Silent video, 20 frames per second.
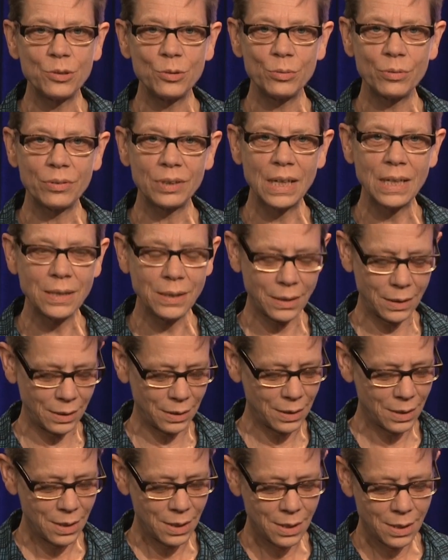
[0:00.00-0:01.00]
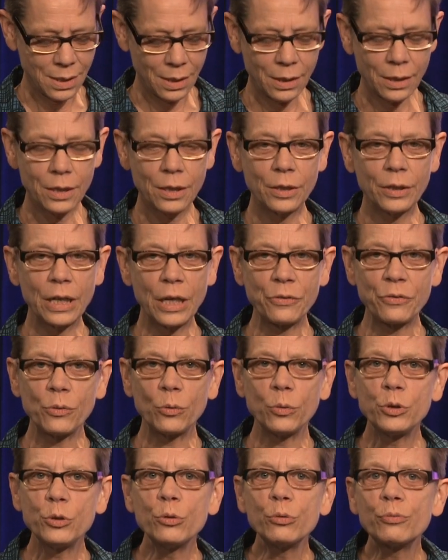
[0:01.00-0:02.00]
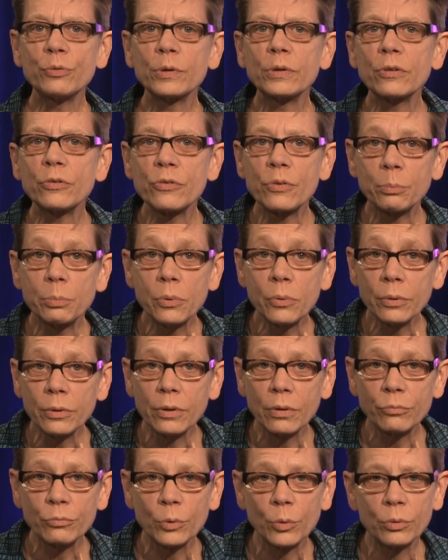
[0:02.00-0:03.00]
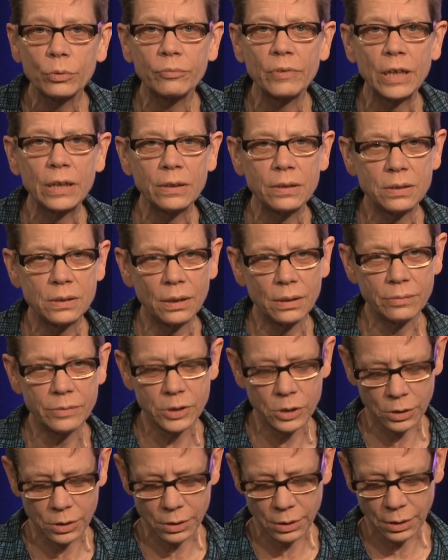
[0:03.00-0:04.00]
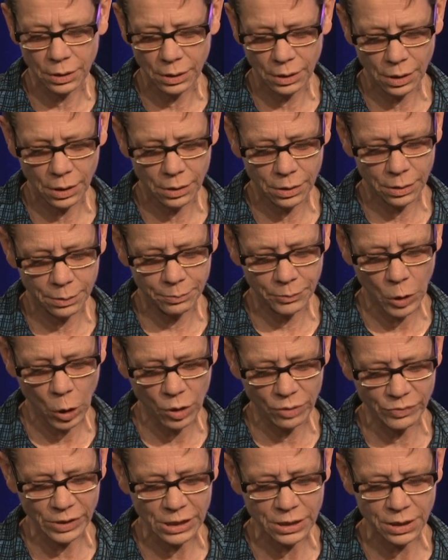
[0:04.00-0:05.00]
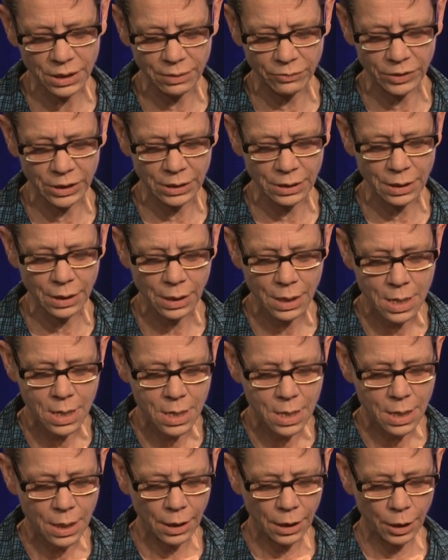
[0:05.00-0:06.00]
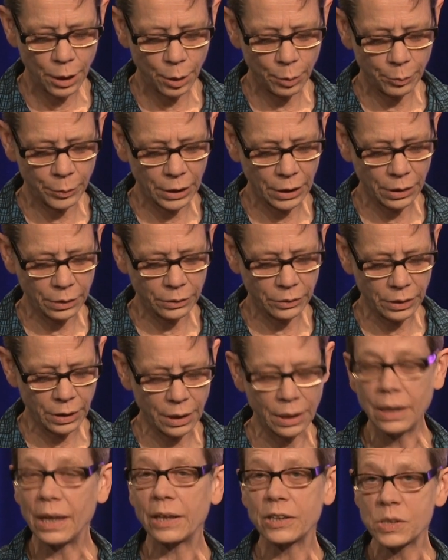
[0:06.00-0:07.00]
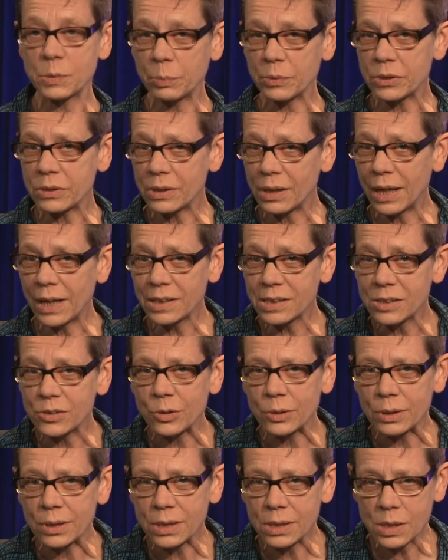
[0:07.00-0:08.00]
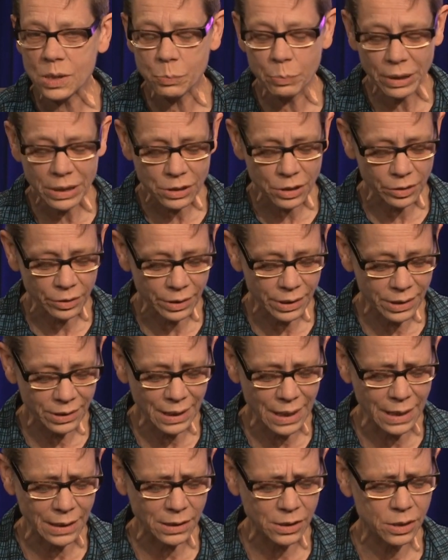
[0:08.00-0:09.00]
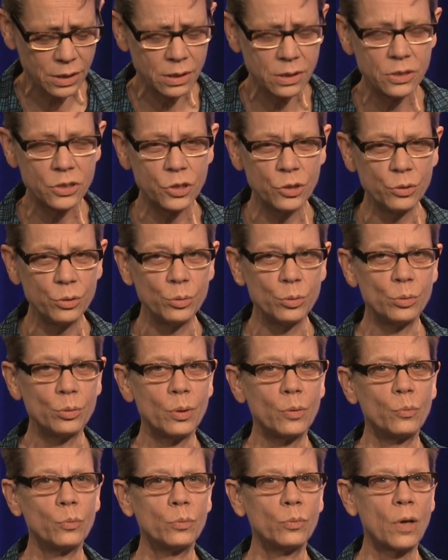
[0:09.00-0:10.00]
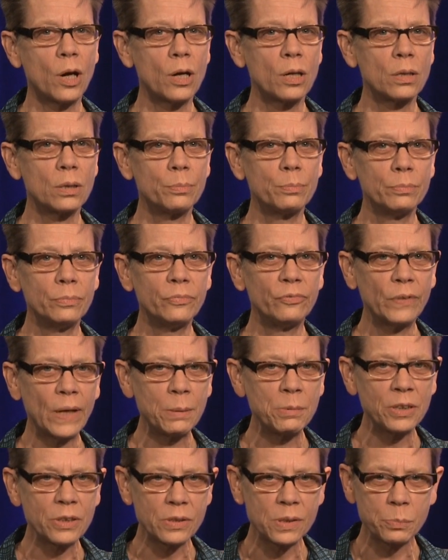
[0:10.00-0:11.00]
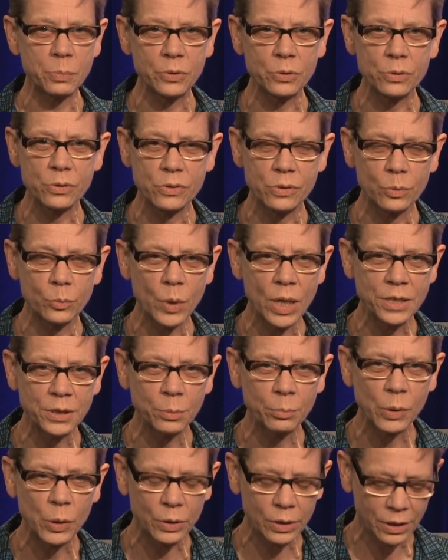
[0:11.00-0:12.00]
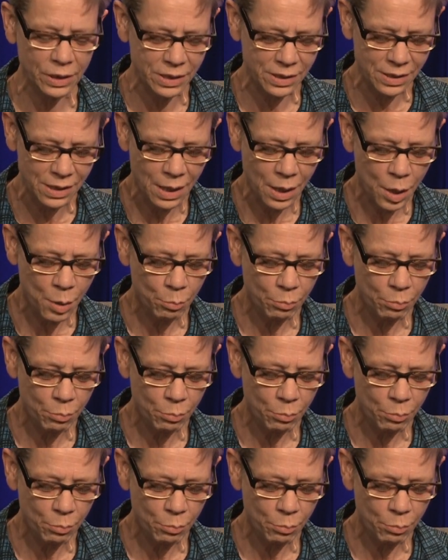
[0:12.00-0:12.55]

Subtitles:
to thank SOU for their support of Rogue Valley Television, RVTV. And an extra special thanks to our fabulous producer, Wanda Borland